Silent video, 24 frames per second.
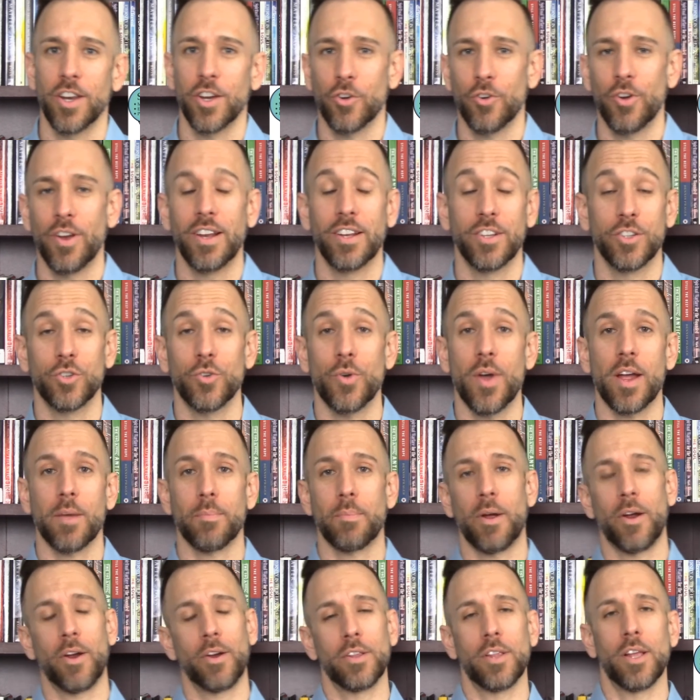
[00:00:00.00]
create a direct
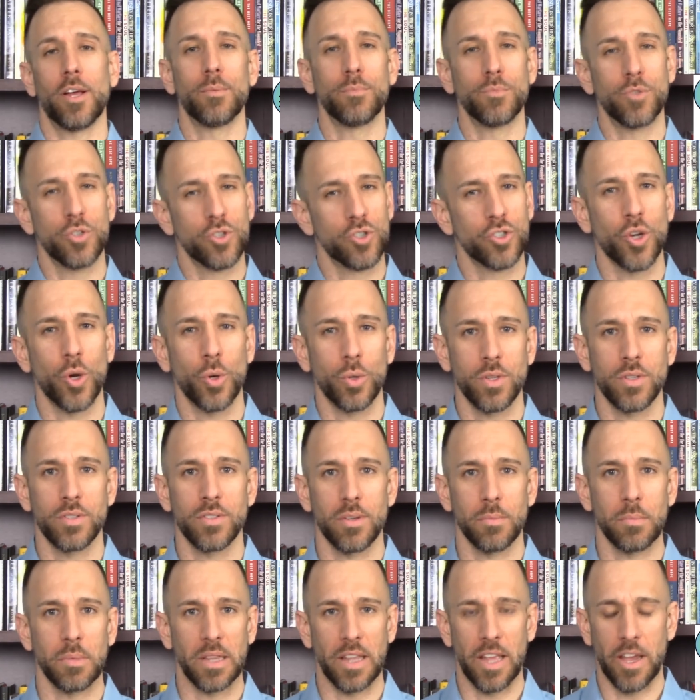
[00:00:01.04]
parallel. I'm just showing the
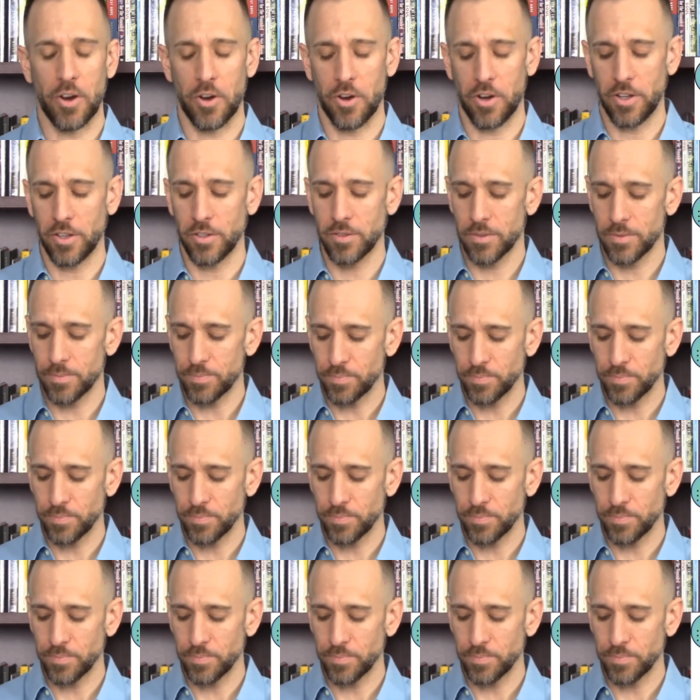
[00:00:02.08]
similarities.